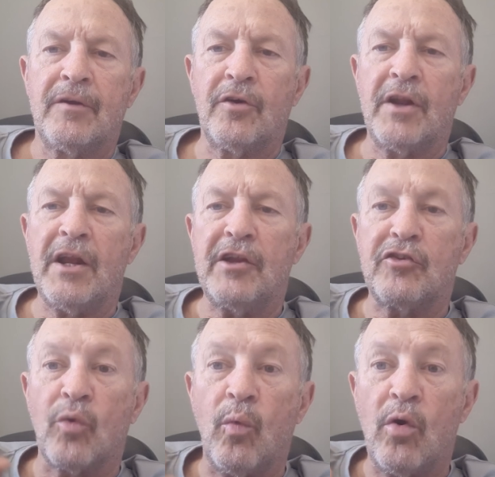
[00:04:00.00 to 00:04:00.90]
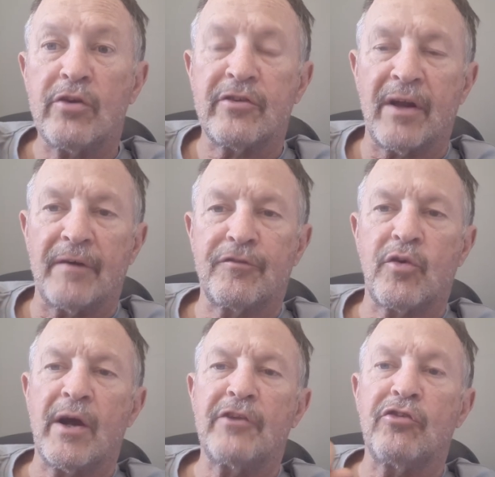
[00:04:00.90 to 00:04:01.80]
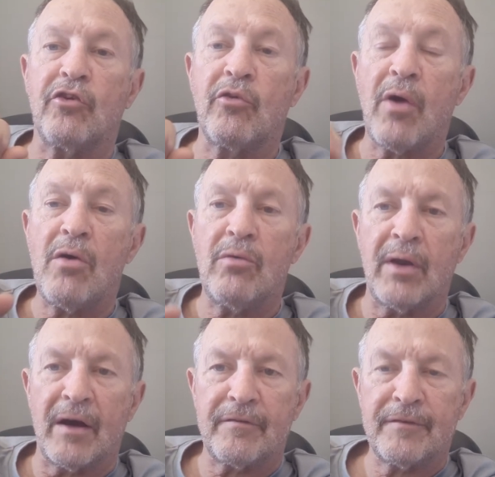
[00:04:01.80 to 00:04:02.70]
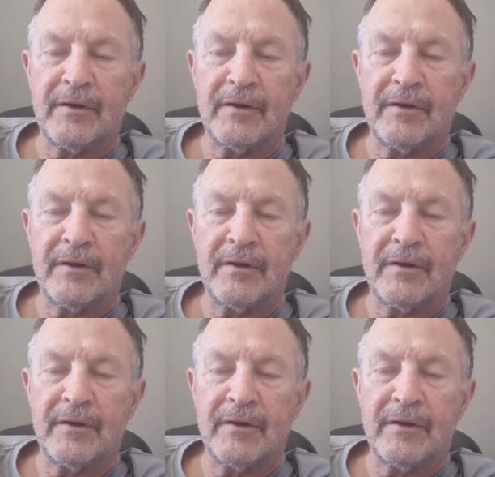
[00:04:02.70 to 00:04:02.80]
not heading towards love, trying to grow love,